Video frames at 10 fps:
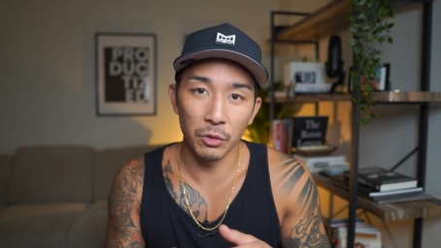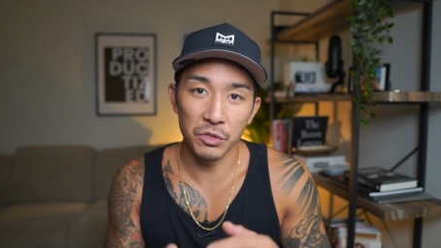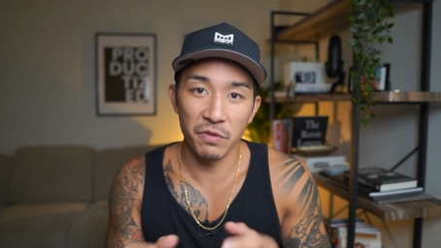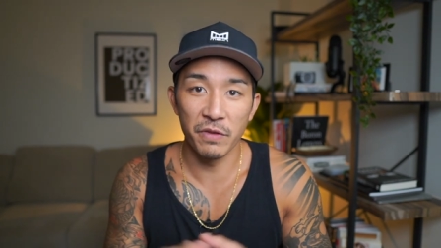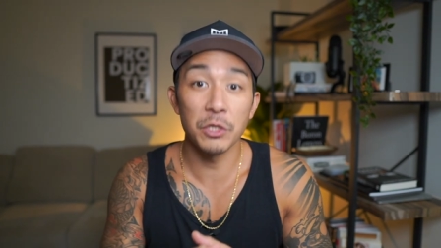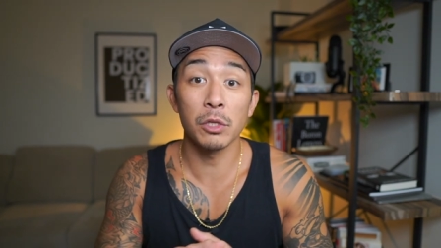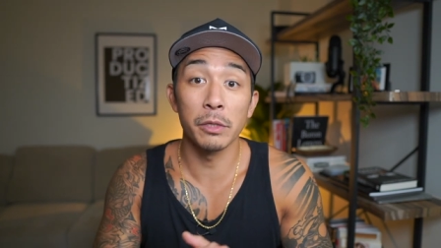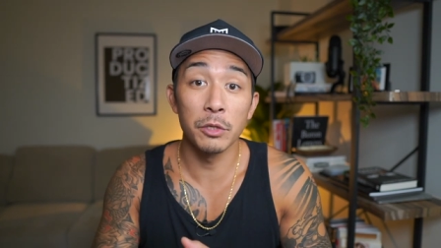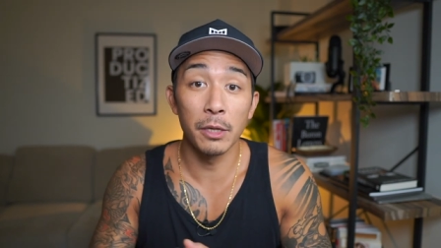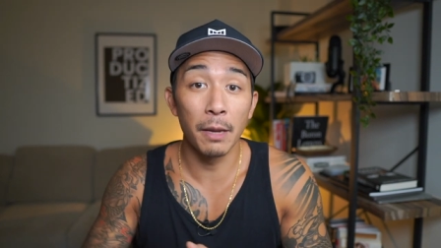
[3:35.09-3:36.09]
So
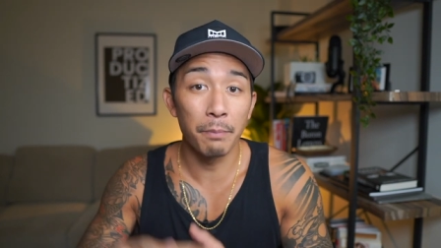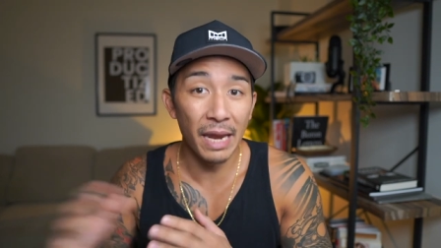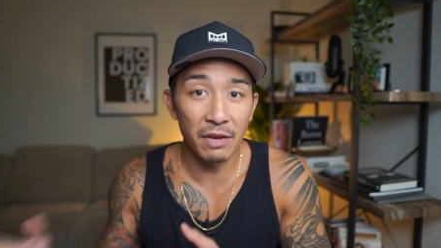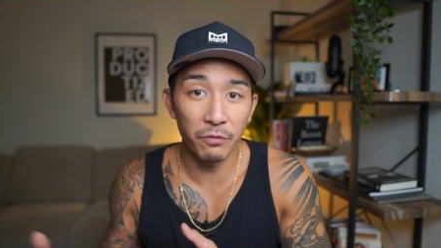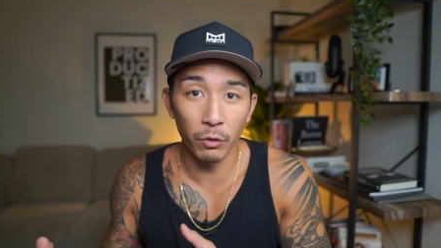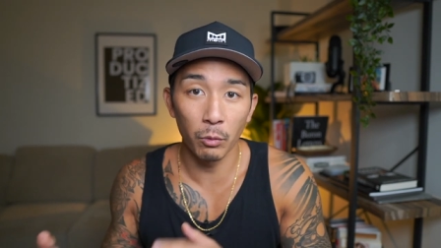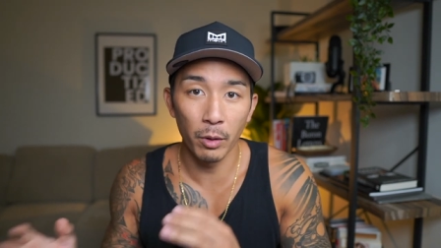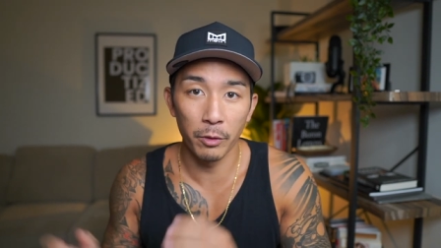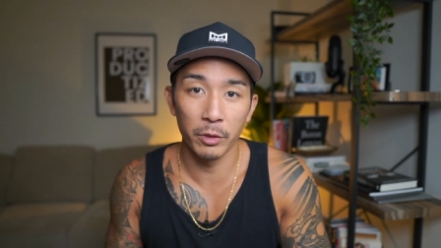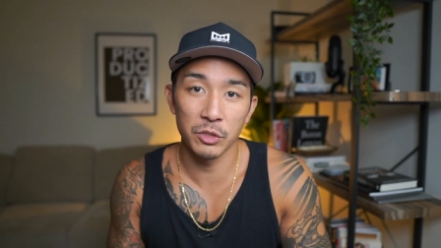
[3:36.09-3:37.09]
eventually you can get paid for it,
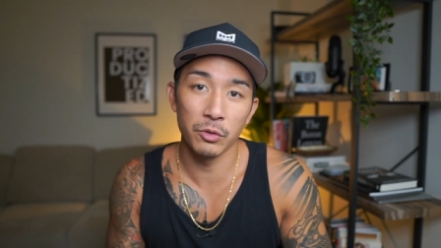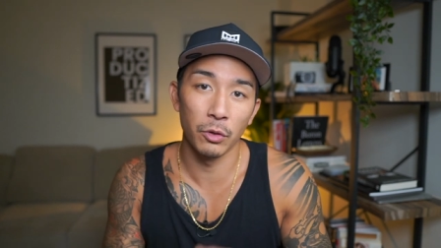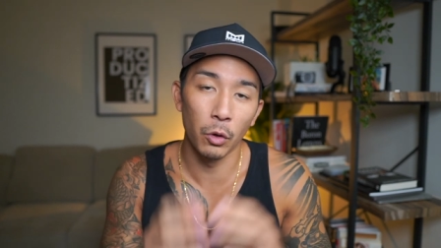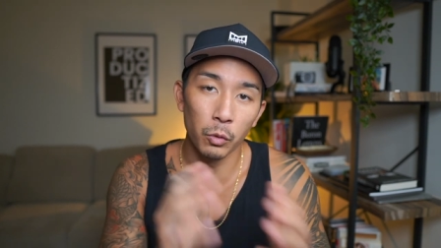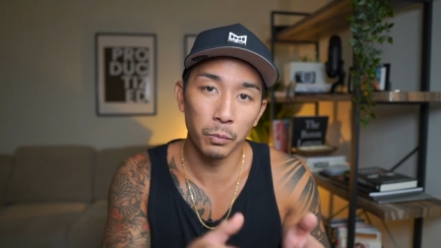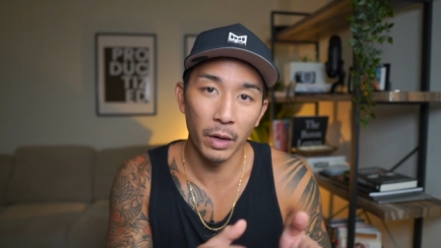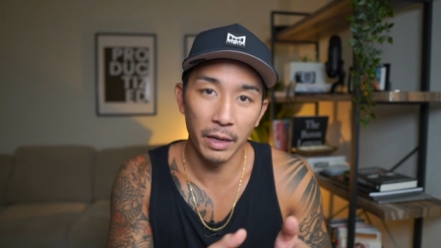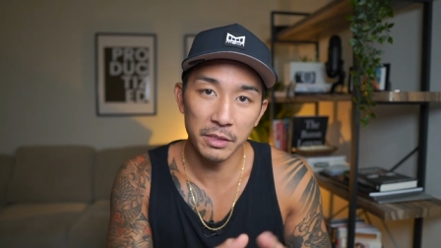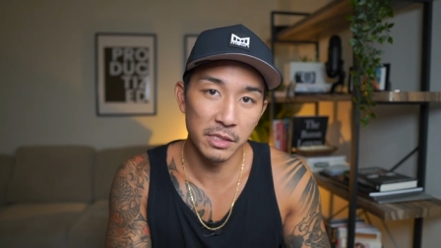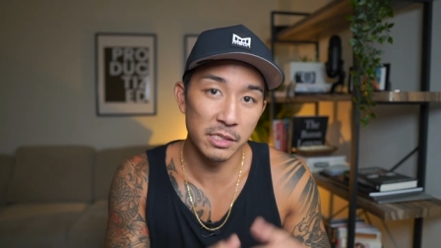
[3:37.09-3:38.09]
whether it's through your own
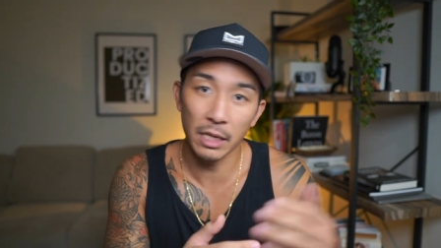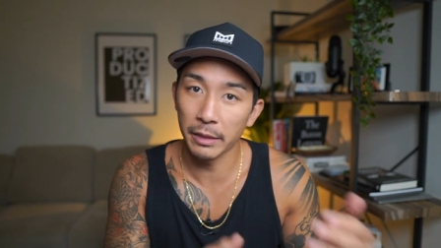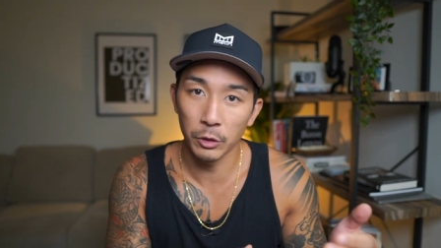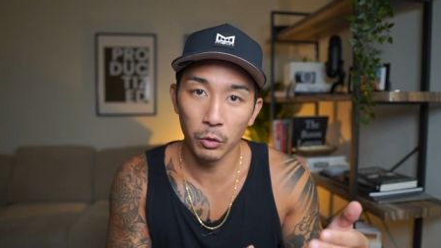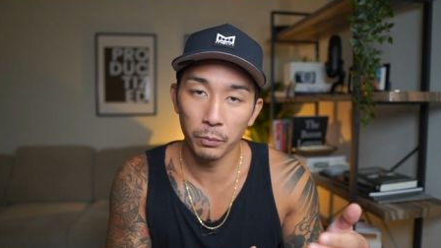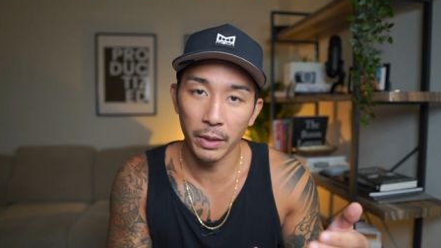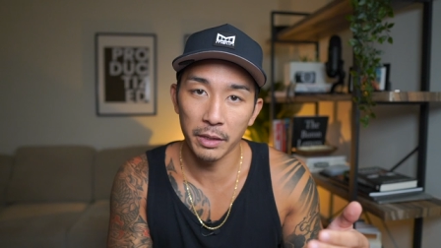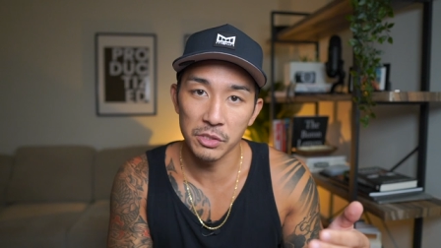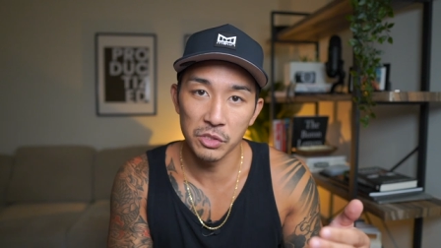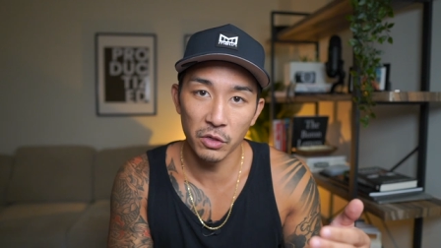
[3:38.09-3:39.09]
products and selling your own
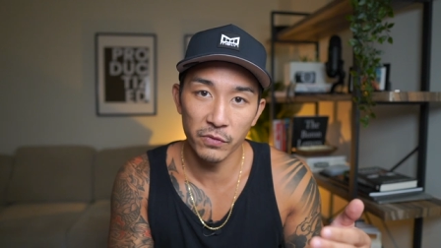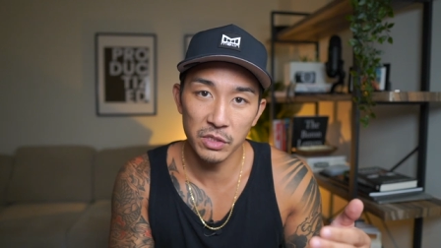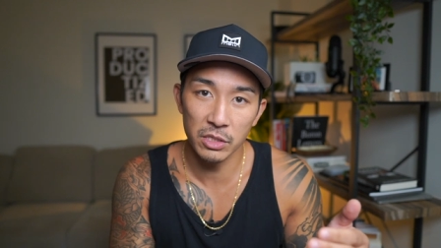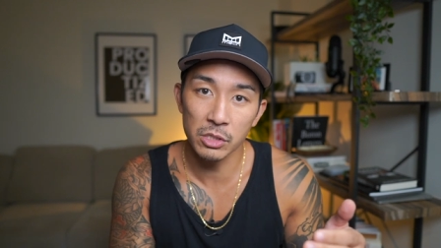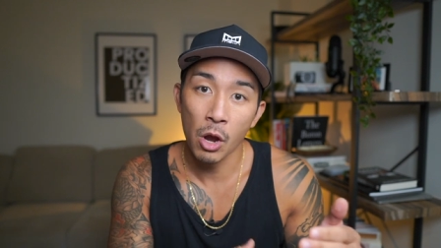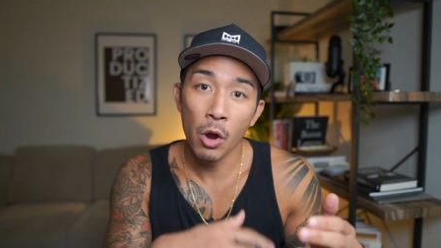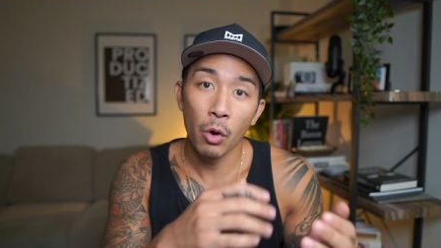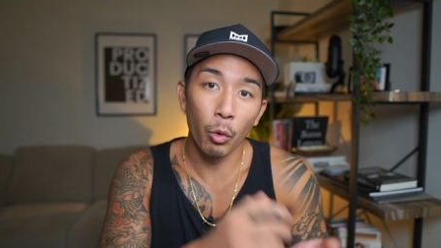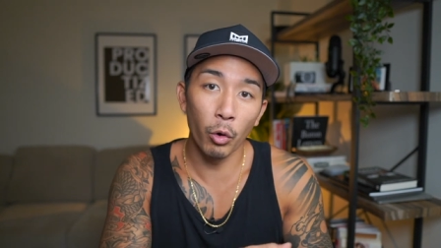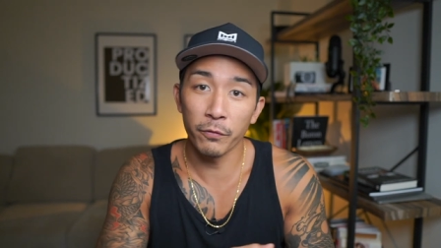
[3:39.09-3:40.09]
products and services,
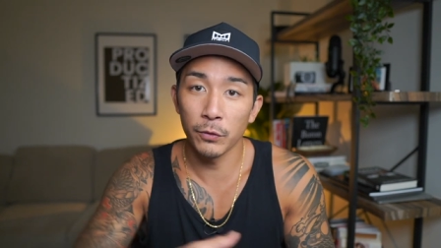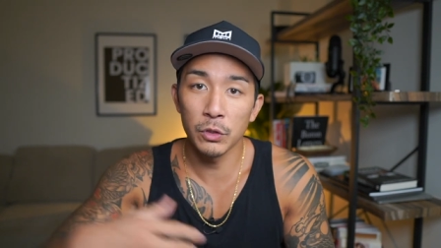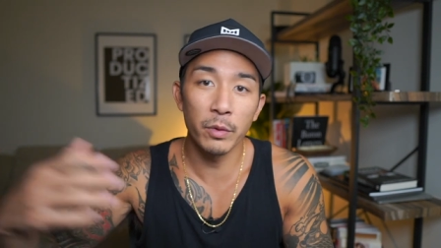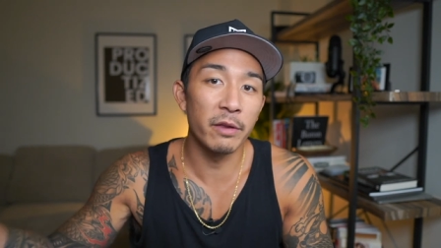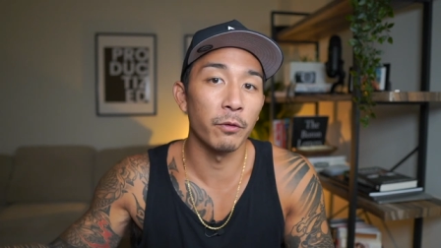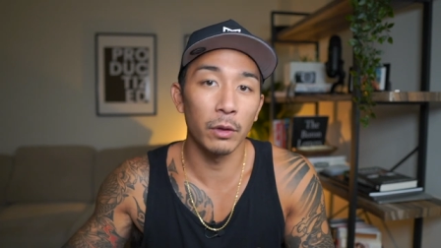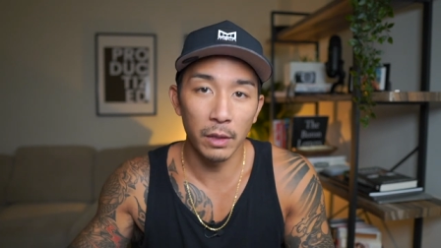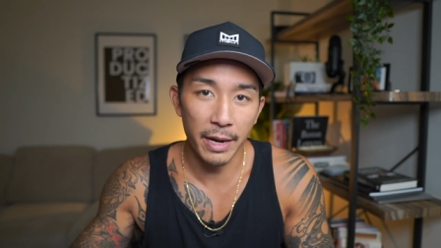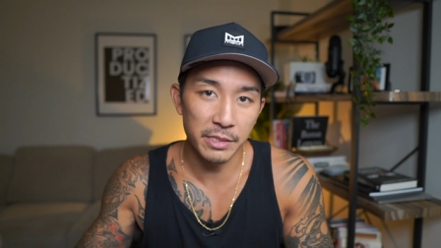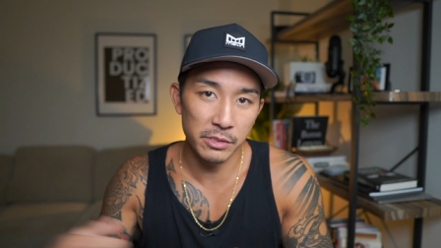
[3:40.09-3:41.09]
or if you're doing it for
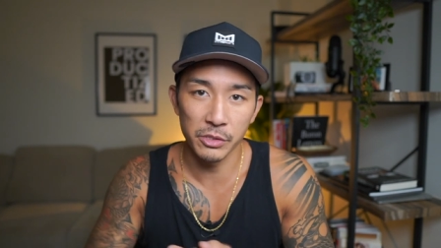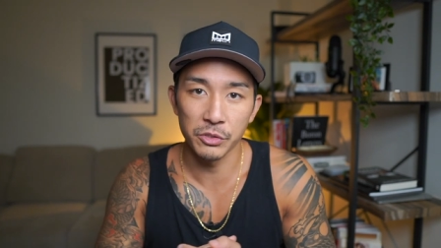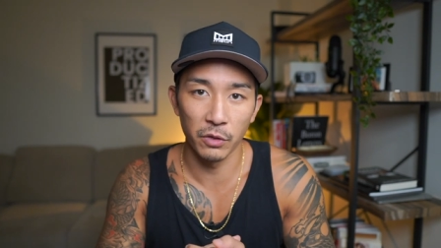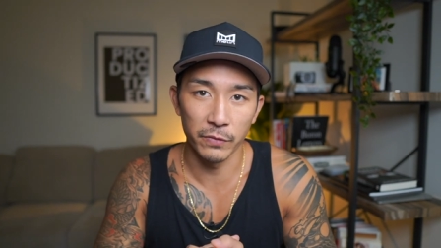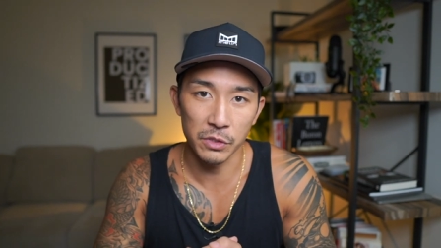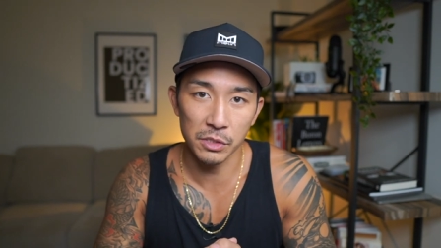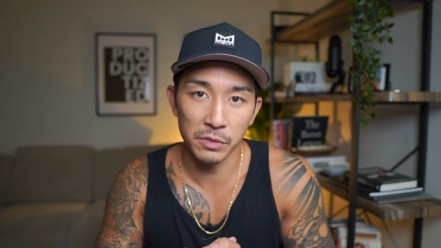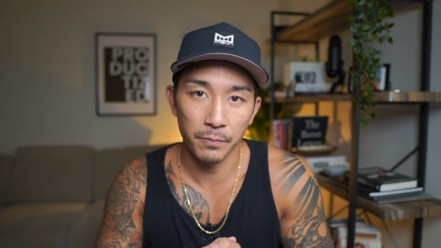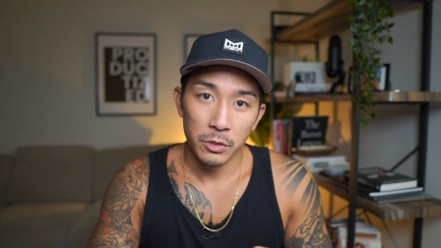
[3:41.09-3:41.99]
clients as a service.